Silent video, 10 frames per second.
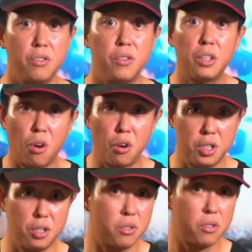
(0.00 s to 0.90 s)
You need
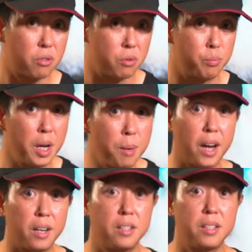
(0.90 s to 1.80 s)
torches to bring
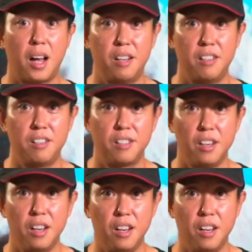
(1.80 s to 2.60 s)
back these colors,